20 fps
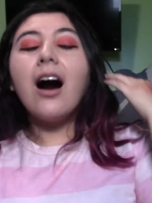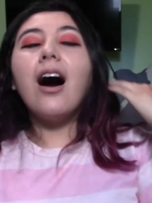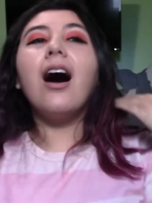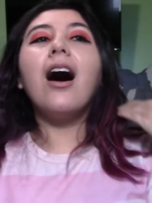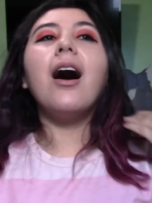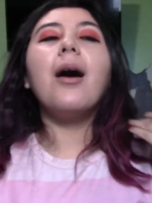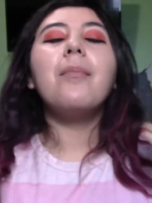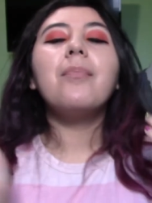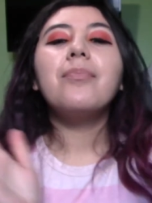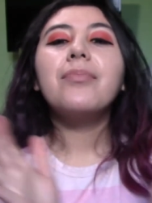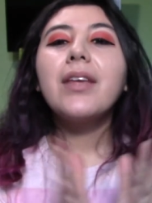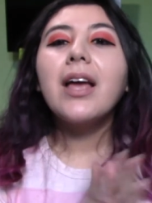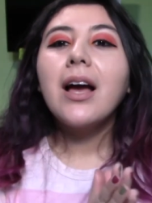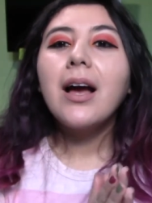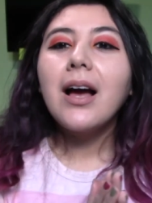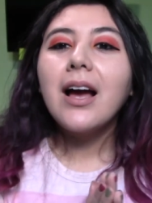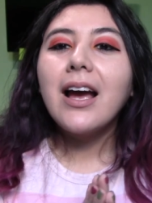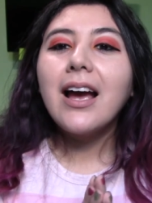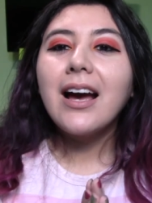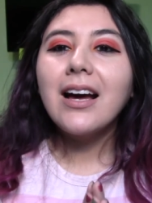And
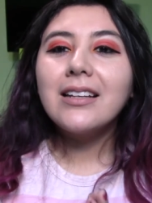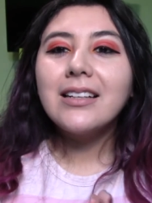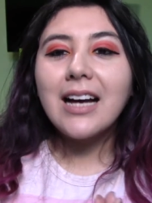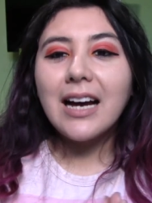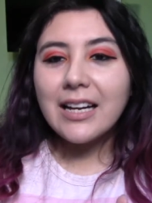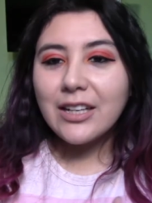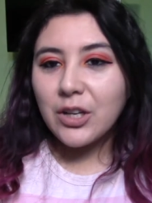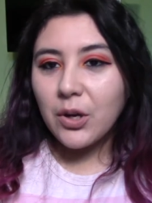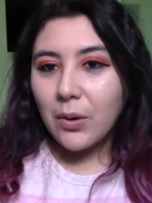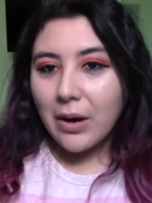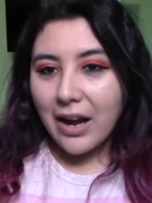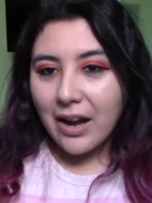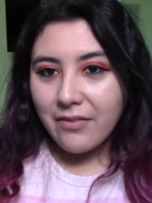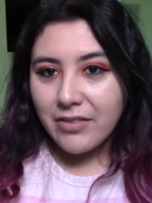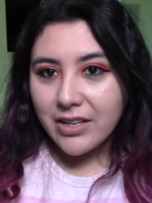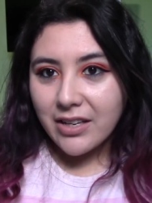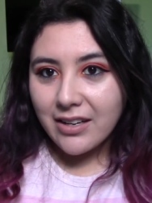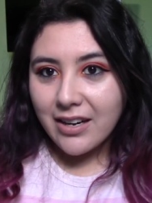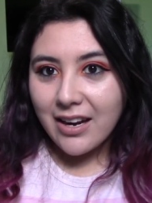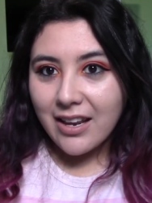I know I
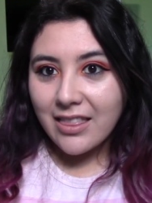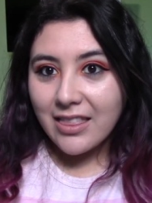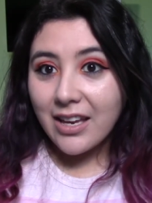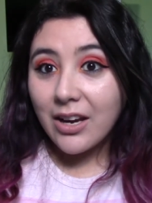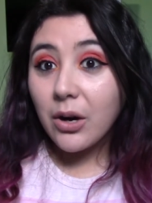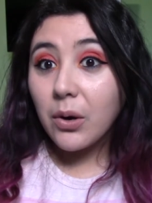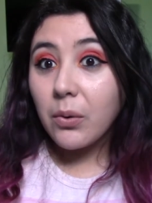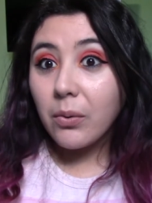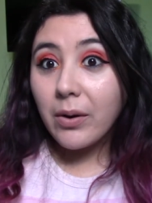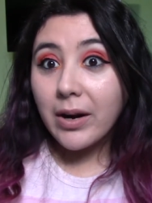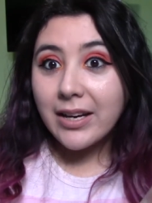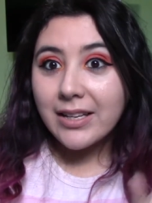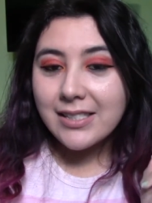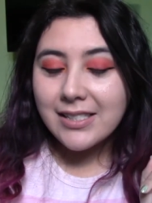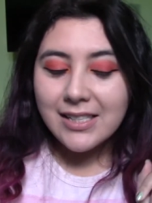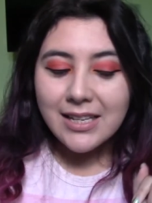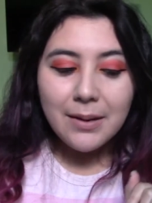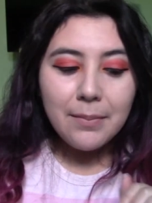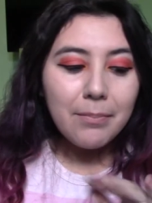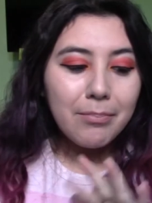haven't done anything
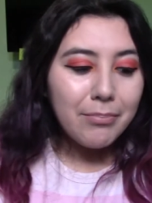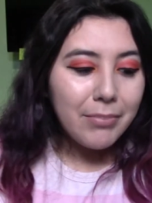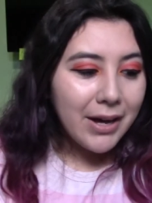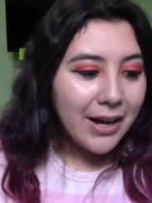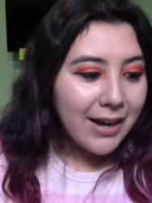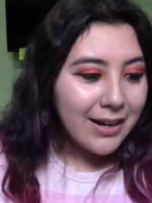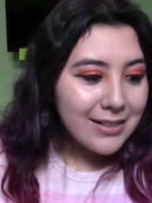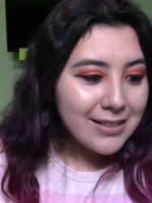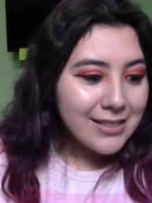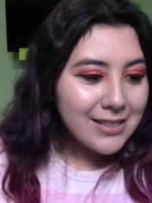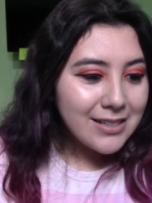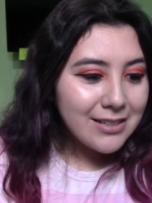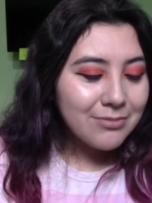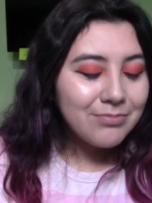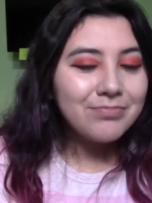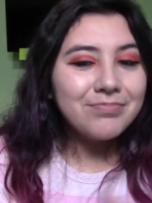crazy, but...